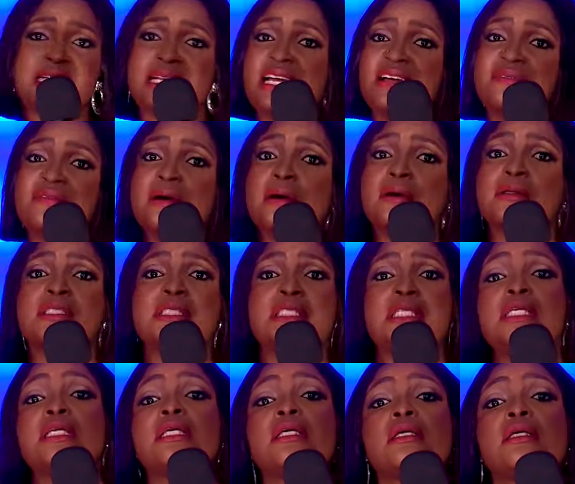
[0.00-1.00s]
I fell
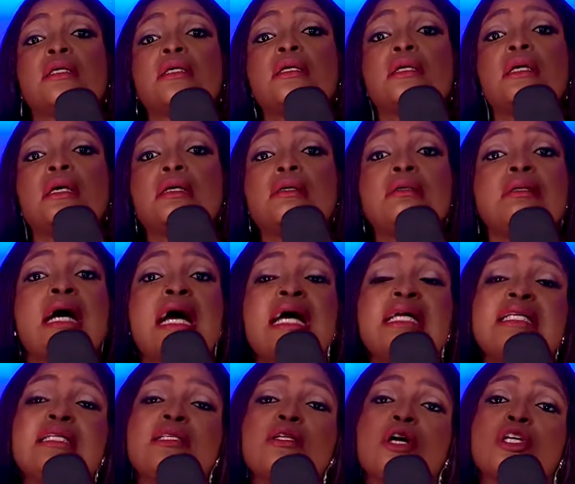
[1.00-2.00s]
sick. I
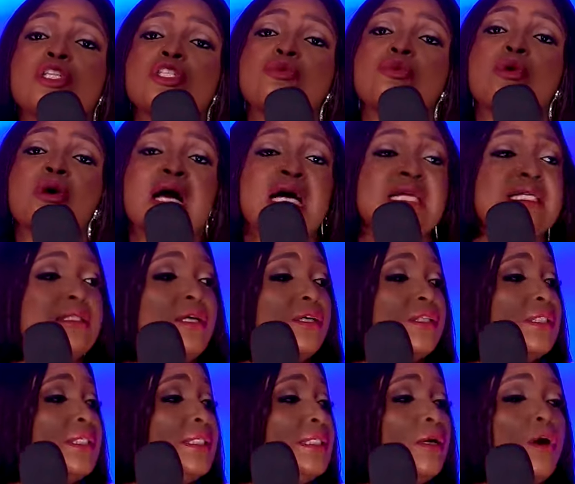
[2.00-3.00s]
did not smoke, I did not
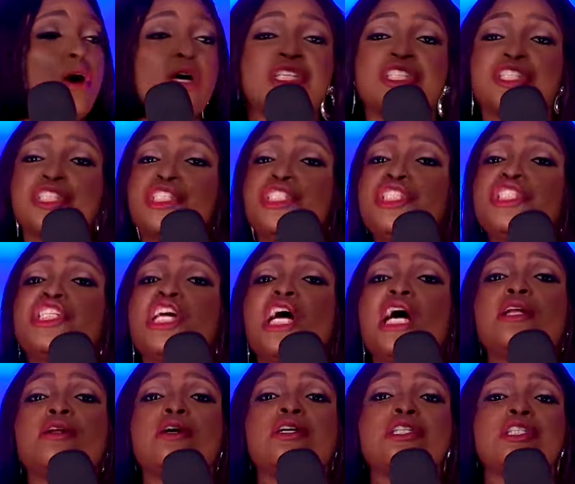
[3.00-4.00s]
drink. All the shisha
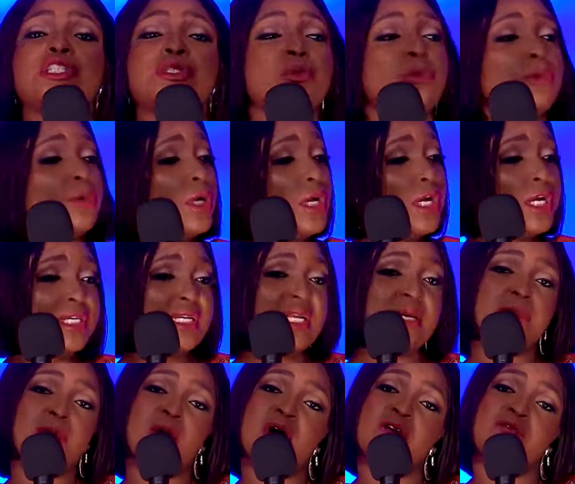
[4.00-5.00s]
and all the smoke, they
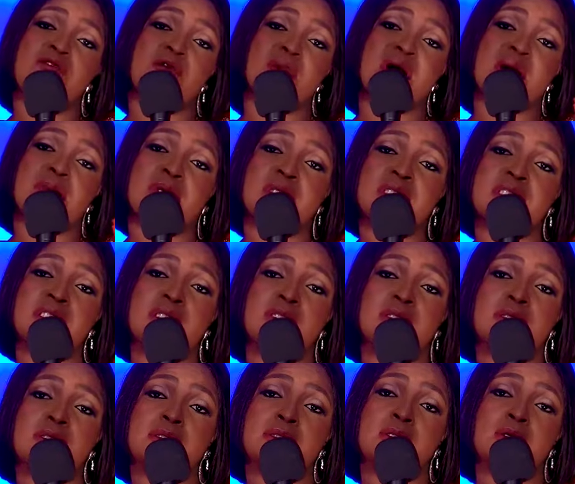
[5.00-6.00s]
pour on for my body.
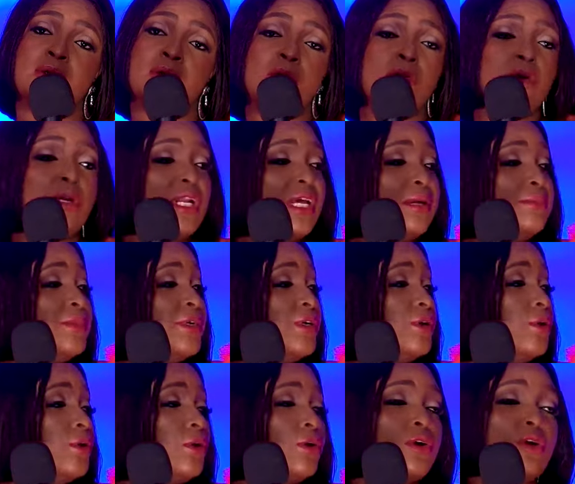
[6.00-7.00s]
Don't let me
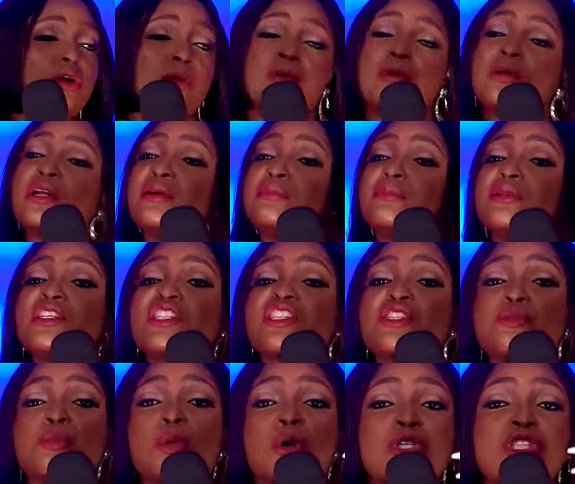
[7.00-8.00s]
go club, don't let me
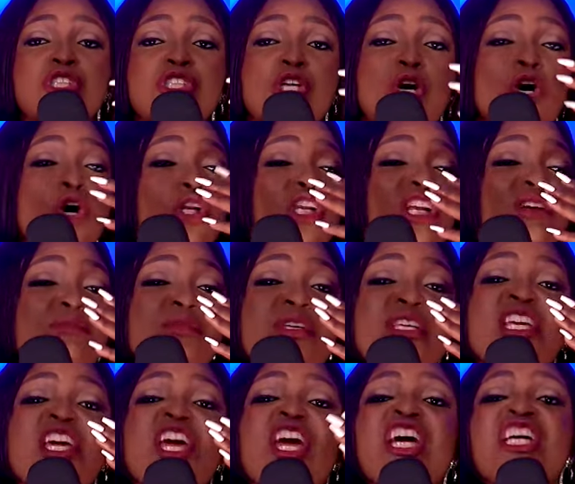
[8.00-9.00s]
smoke, don't let
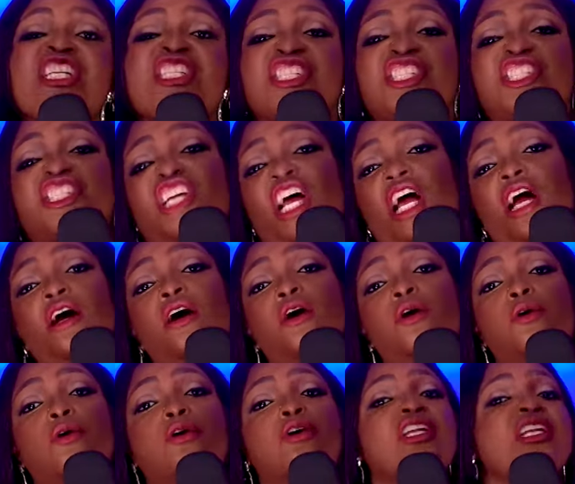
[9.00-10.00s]
me inhale shisha,
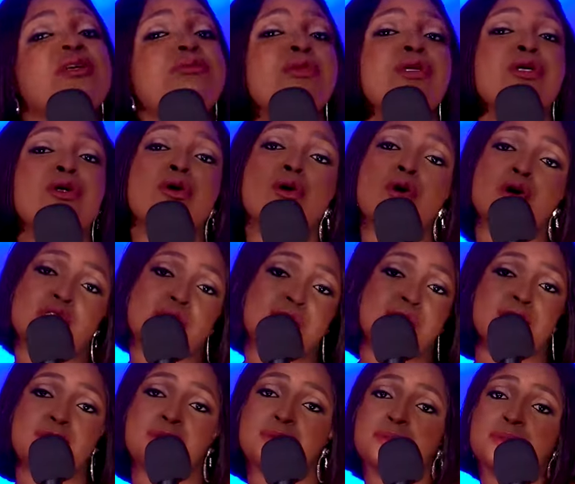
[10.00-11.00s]
don't let me go
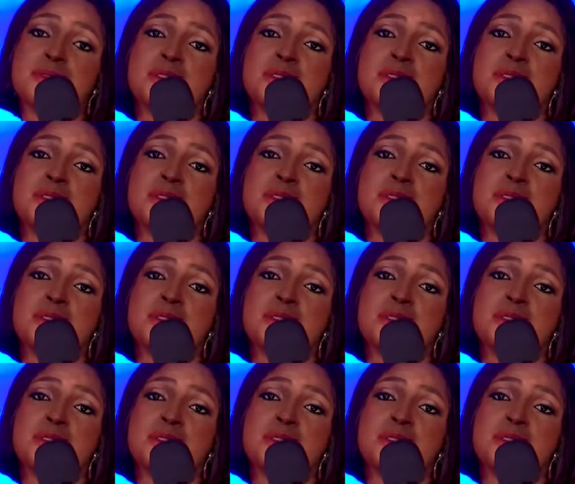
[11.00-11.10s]
hospital.